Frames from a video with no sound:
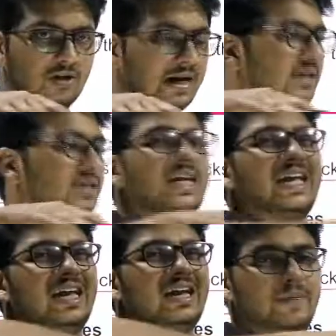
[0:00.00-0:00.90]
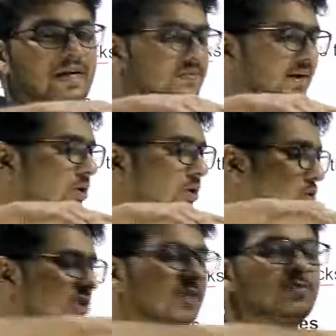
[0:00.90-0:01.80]
you right, shaking spreads. When
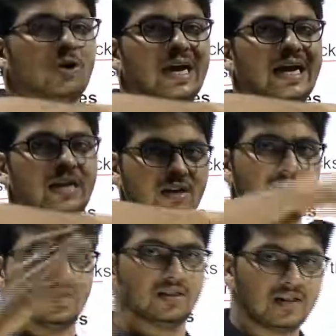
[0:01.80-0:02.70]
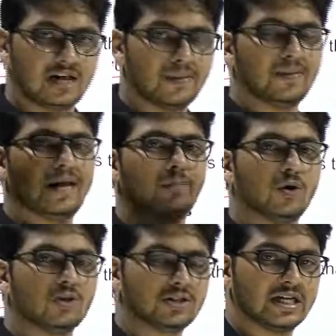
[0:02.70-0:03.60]
two ships collide, the complete
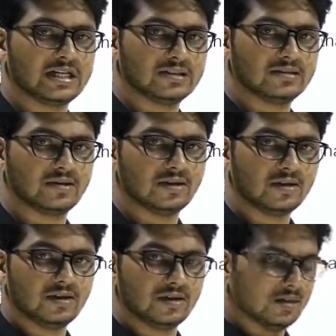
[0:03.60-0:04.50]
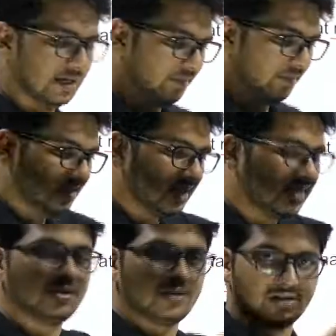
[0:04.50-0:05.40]
boat shakes. That means
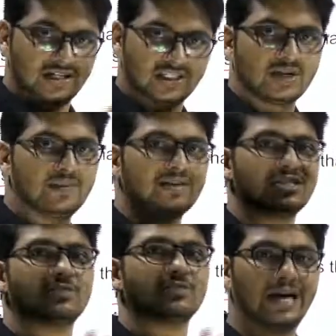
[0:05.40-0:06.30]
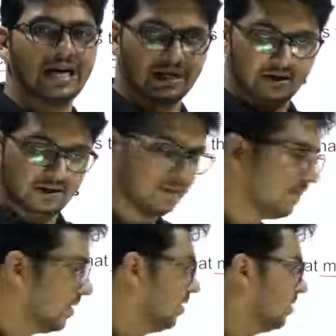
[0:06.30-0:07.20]
that disturbance is spreading.
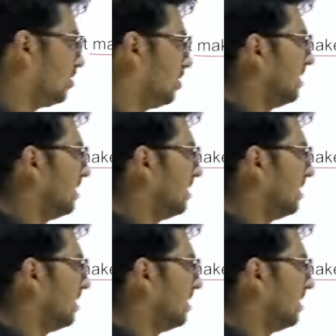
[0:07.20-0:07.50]
So